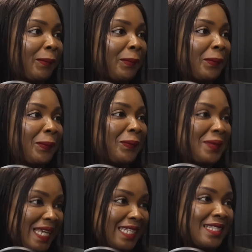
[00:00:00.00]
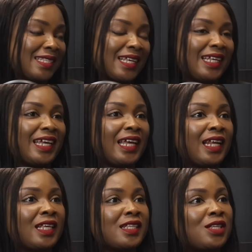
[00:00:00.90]
Yes, it's
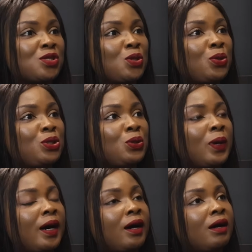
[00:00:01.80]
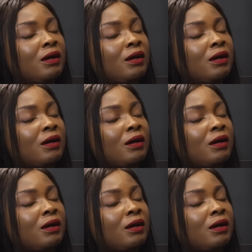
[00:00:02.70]
as though you are